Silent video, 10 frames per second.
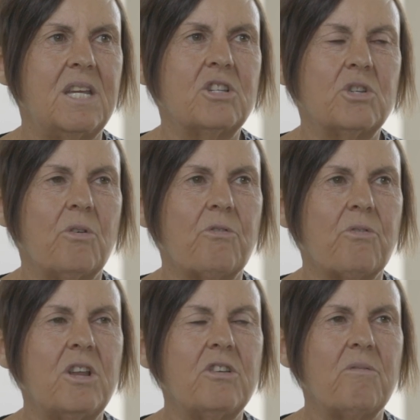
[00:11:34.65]
Den to a
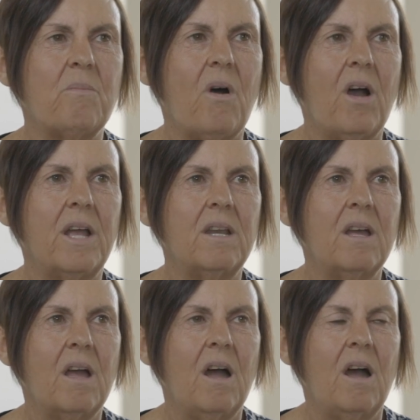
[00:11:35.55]
friend of mine,
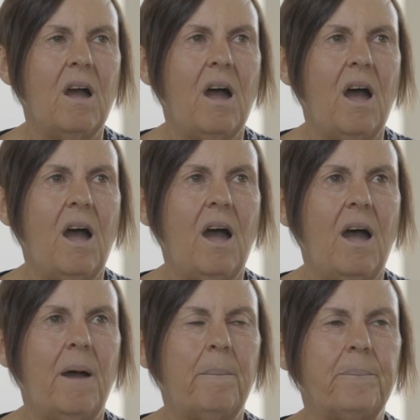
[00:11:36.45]

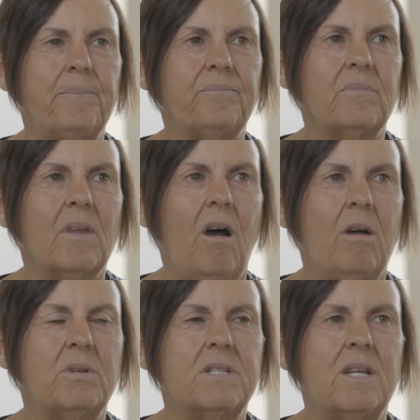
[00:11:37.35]

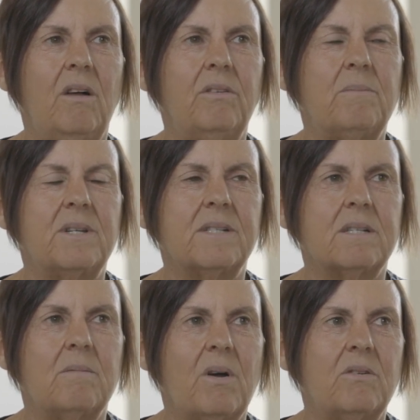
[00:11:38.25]
I would tell them
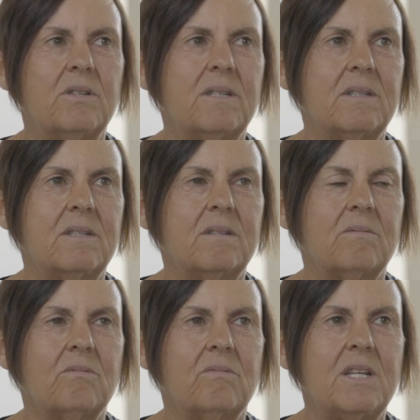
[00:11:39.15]
it's the most
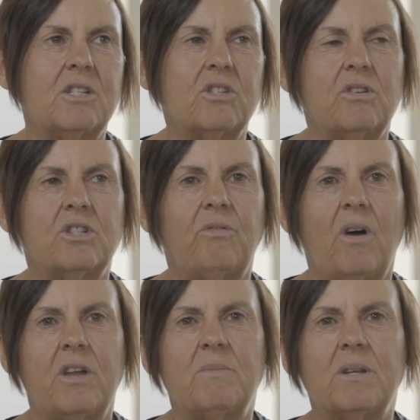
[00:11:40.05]
researched
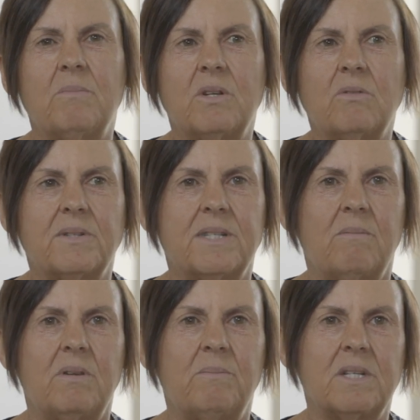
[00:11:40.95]
vitamin and mineral
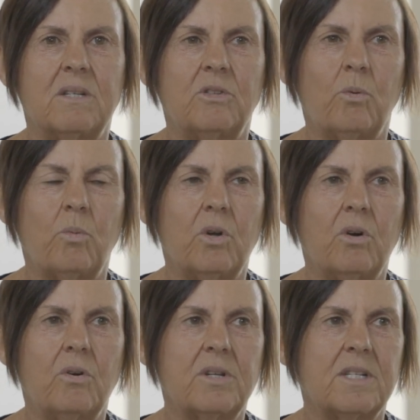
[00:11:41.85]
supplement in the
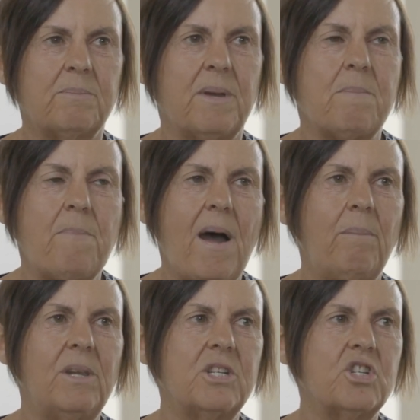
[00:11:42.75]
world. It's been
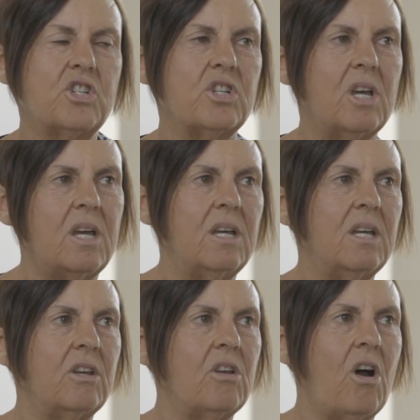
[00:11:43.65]
published
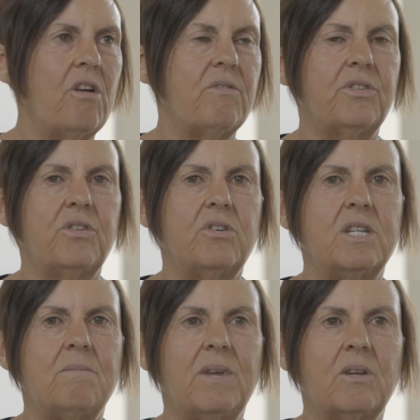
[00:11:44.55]
in over
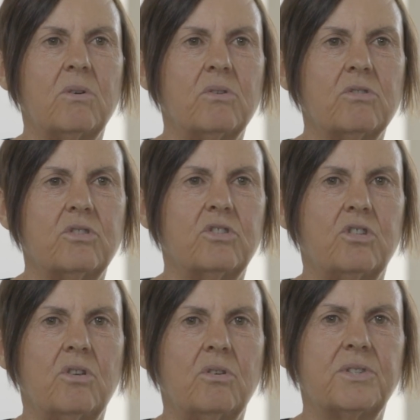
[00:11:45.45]
30 medical
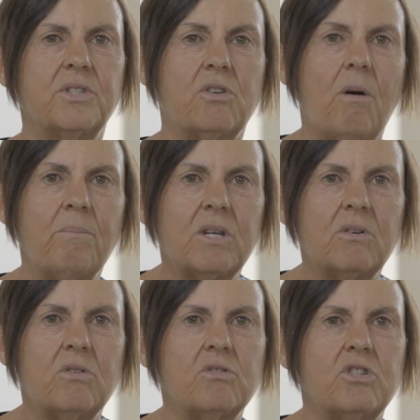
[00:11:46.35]
journals, top
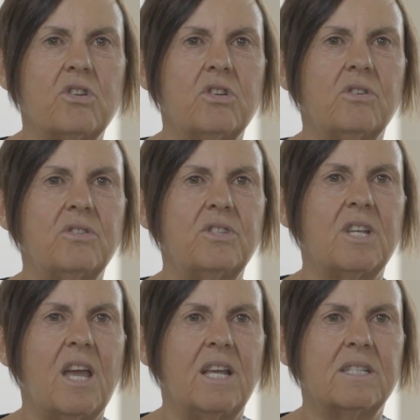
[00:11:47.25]
medical
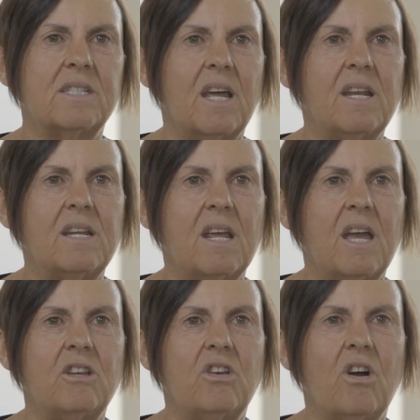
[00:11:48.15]
journals, and studied
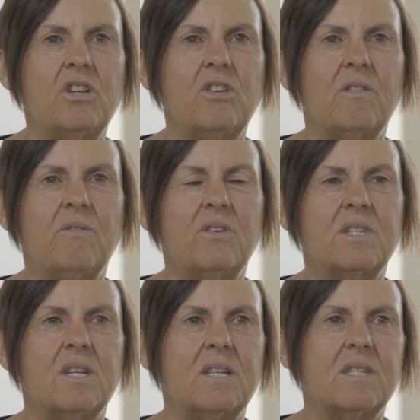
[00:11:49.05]
at 9
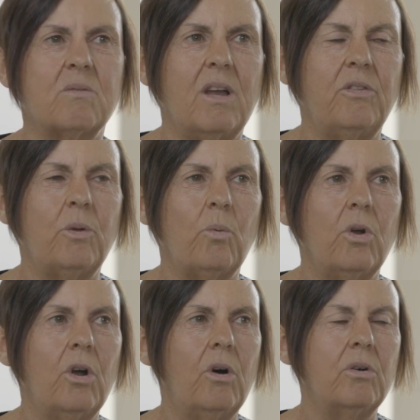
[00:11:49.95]
universities around the
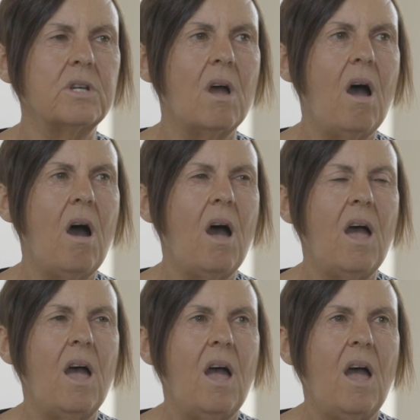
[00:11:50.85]
world.
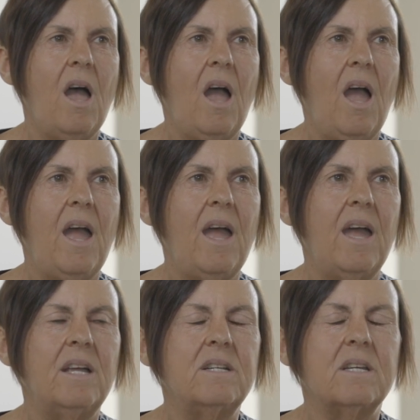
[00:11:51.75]

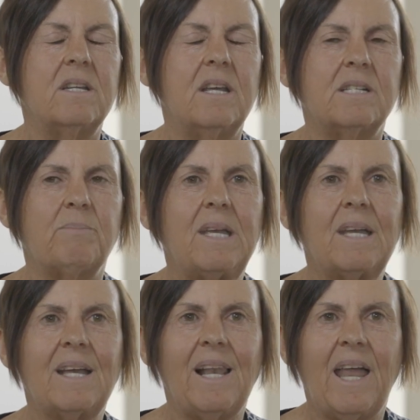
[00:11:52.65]
And it has been
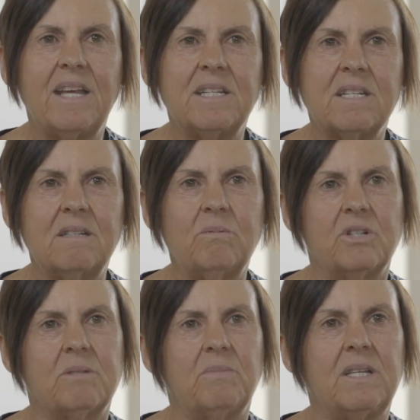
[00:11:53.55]
chelated,
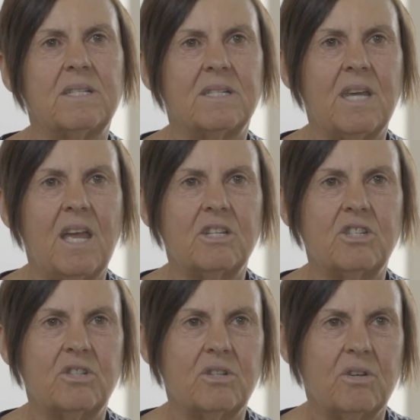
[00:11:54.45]
which means
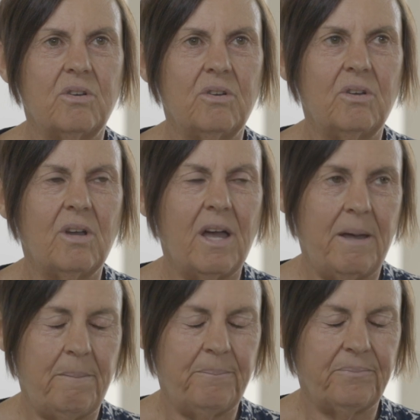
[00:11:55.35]
attached to
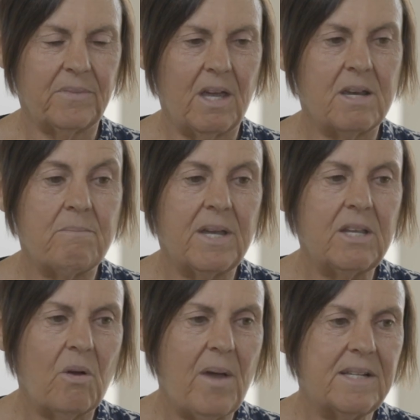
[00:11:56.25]
an
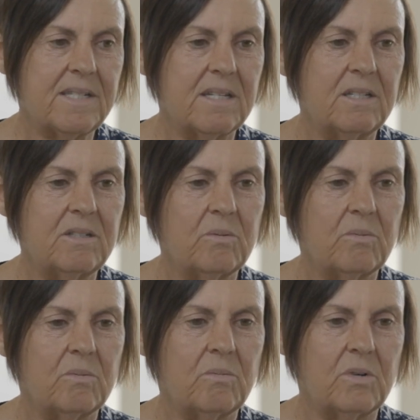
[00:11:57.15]
amino acid,
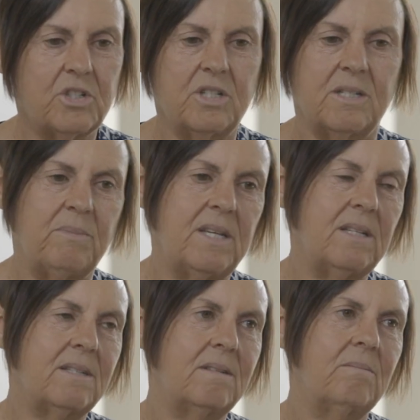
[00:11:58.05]
which just
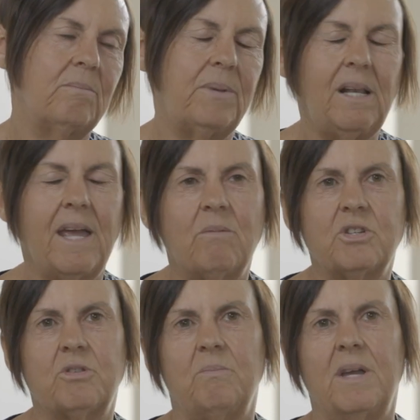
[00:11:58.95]
means big
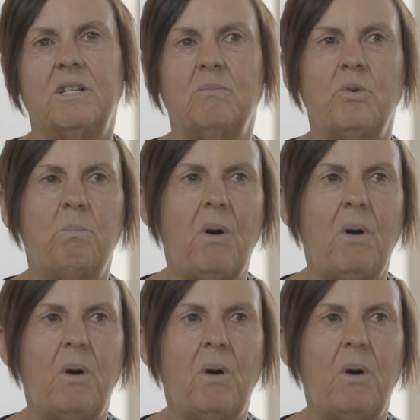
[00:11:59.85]
language, makes it more